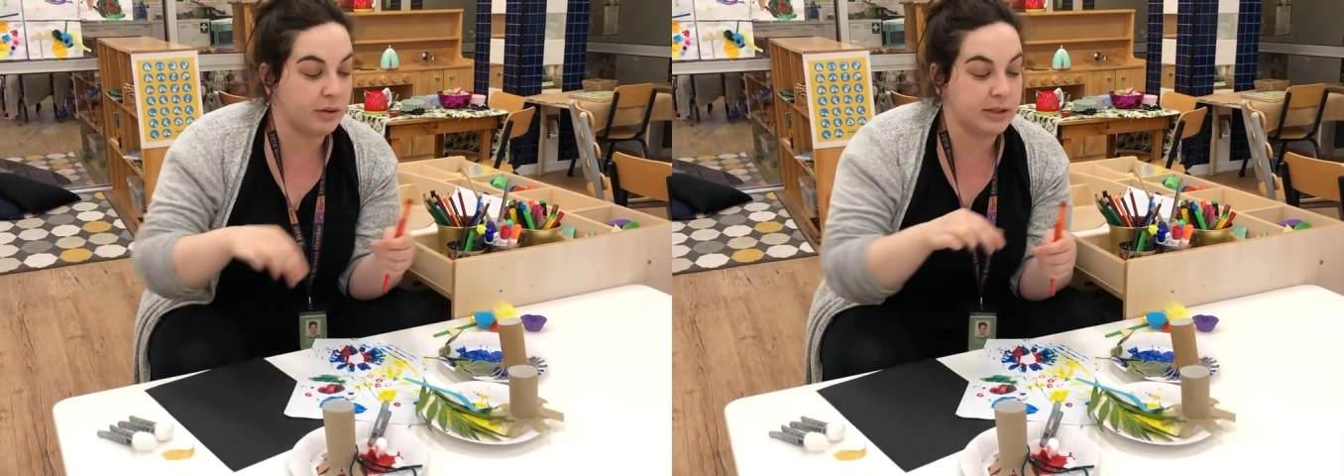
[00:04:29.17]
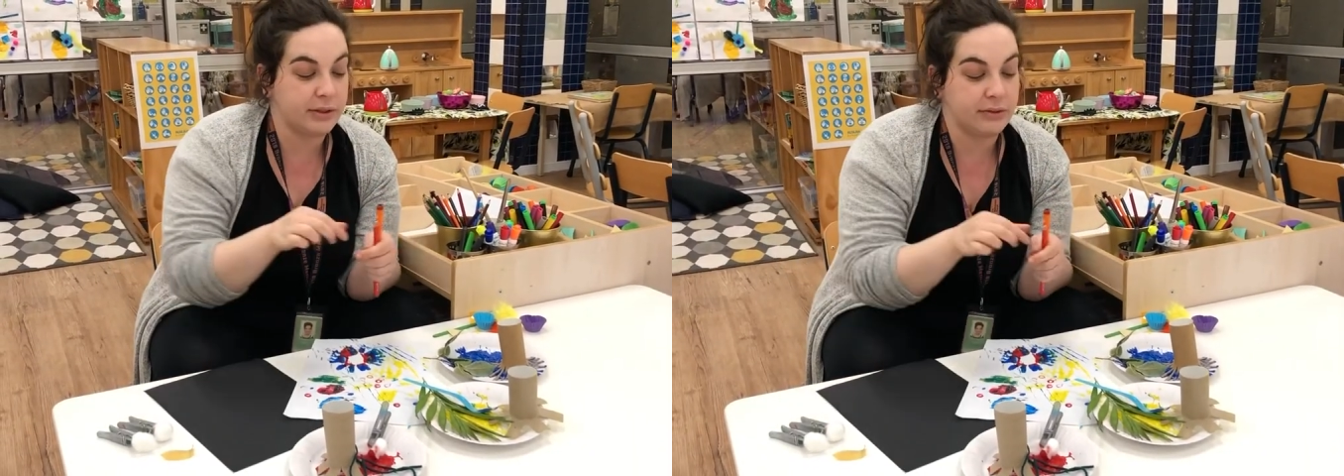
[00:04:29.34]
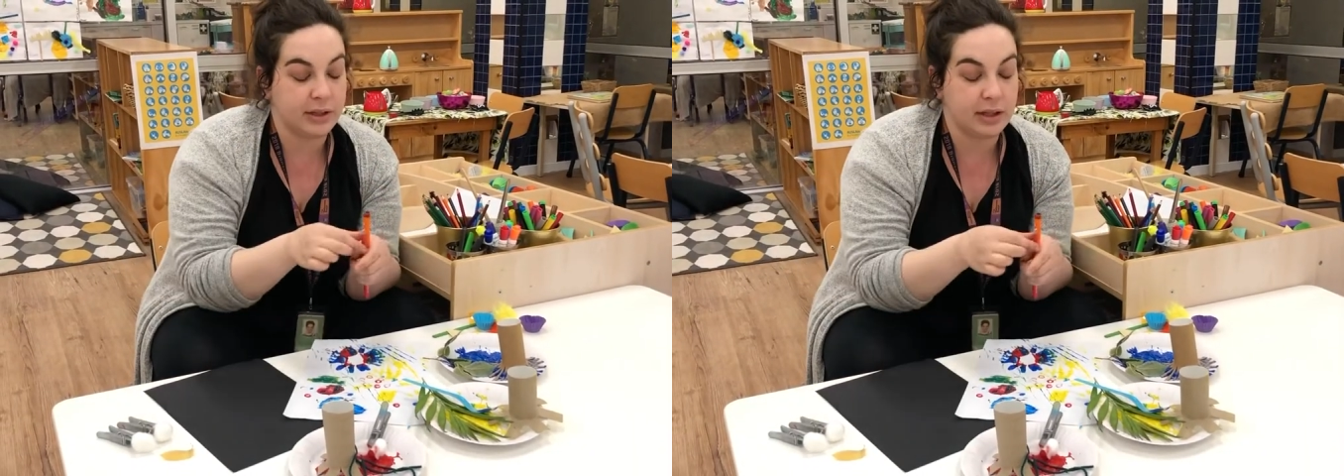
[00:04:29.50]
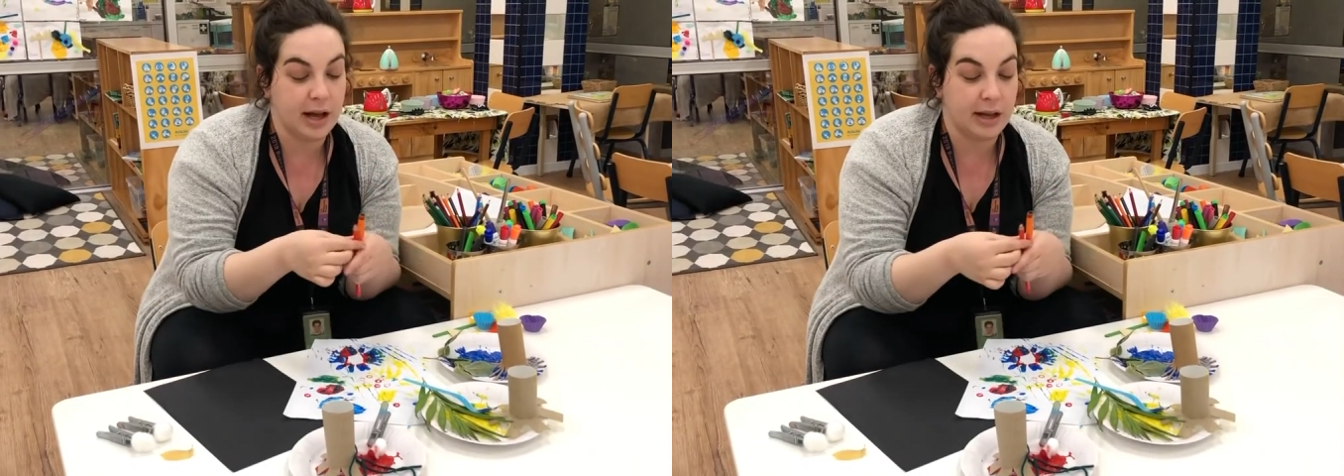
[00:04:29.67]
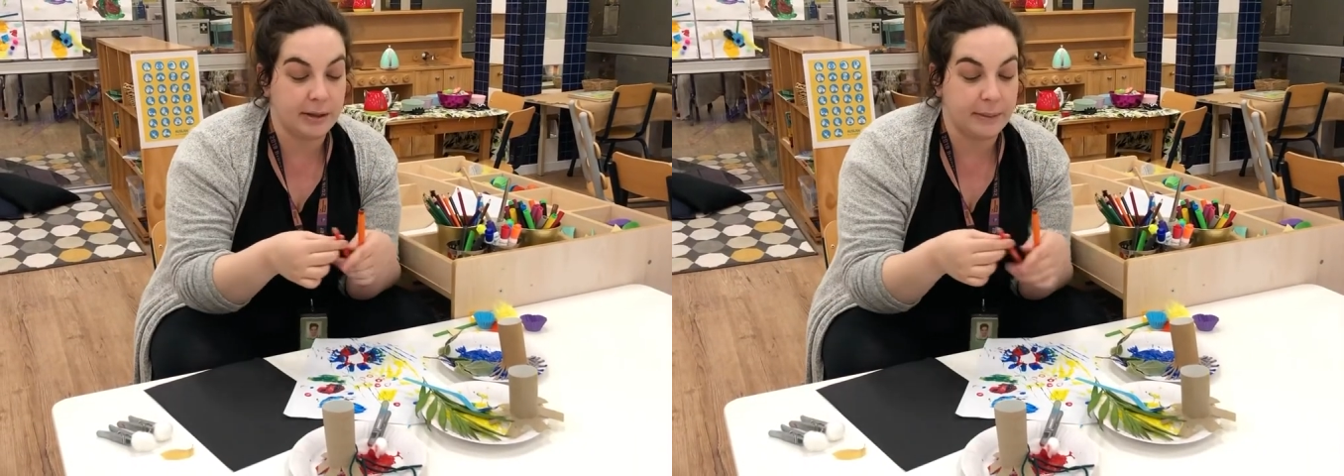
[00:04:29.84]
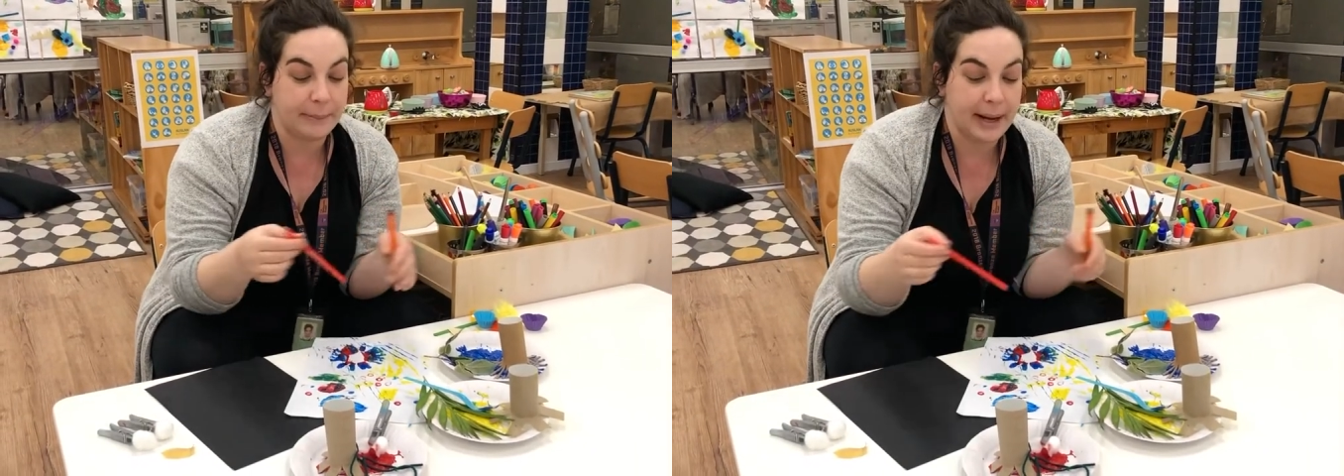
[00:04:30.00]
different
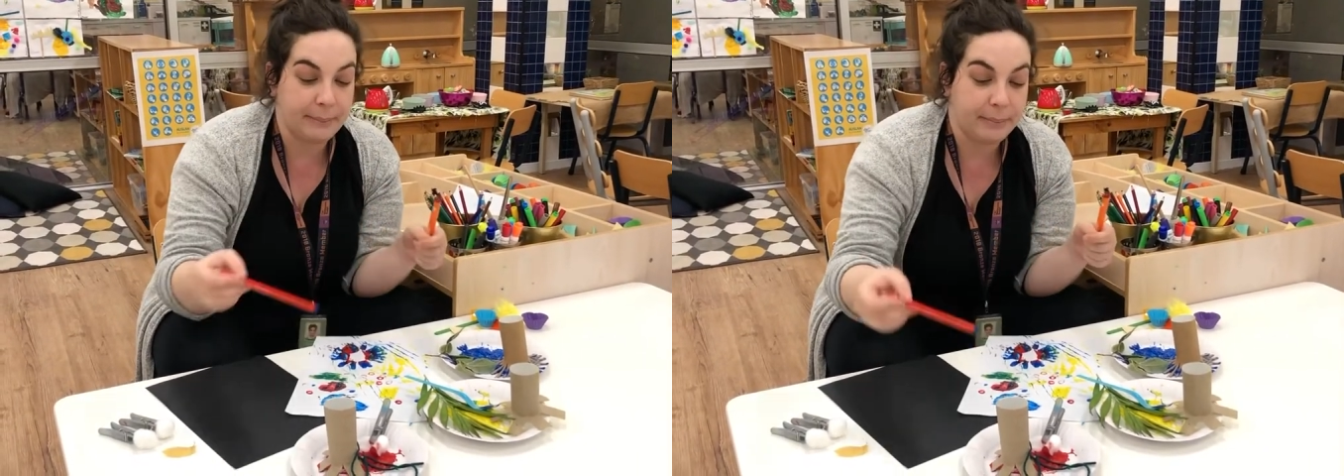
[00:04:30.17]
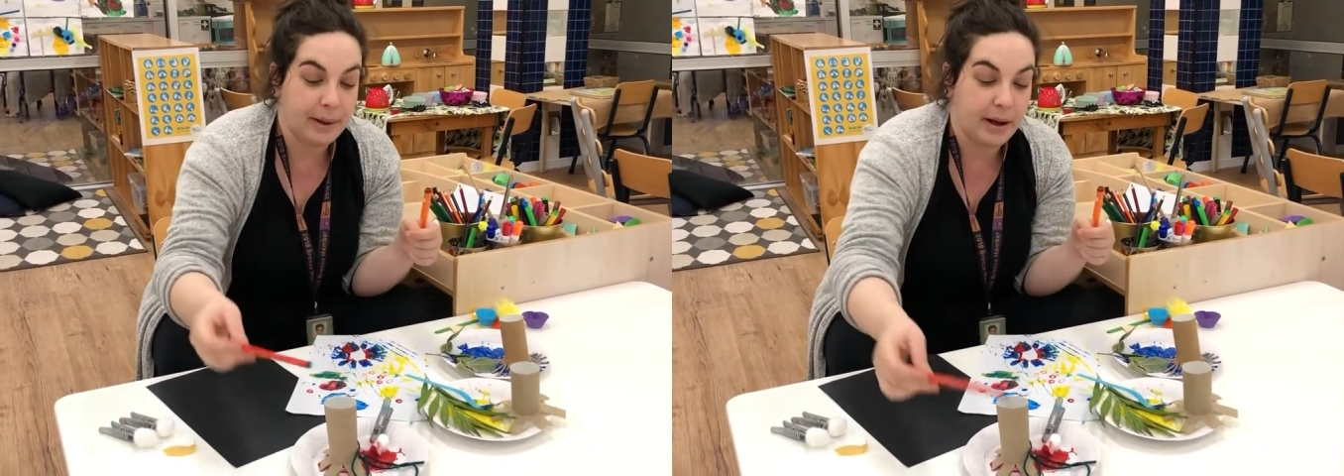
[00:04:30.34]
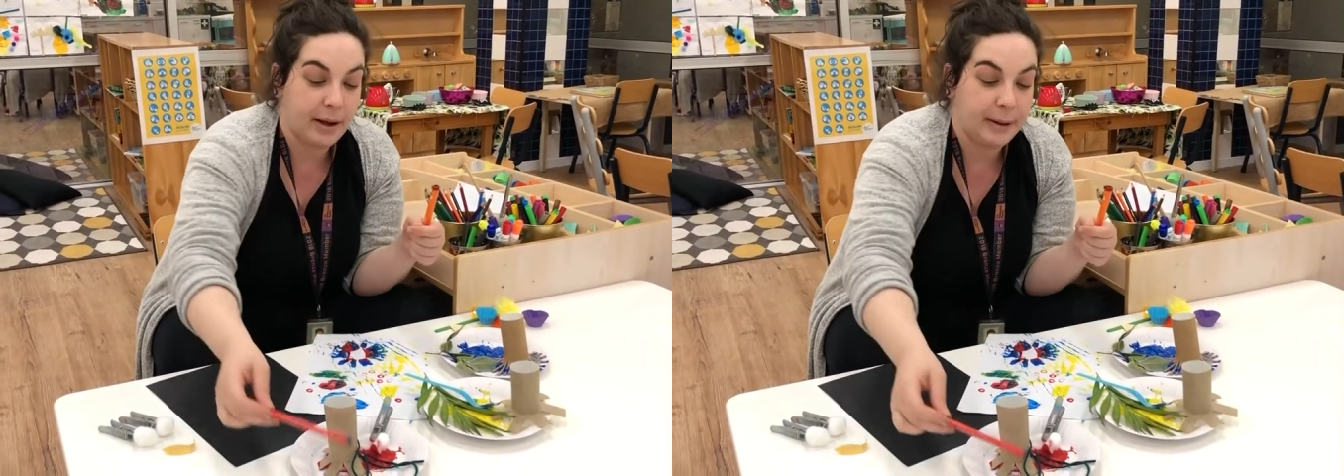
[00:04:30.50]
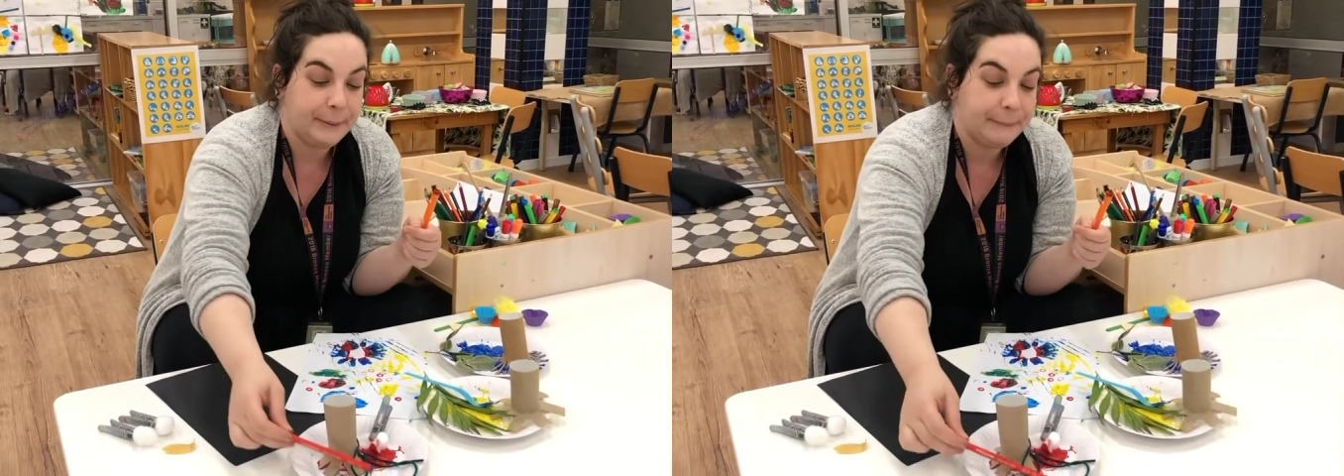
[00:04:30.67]
colored paper,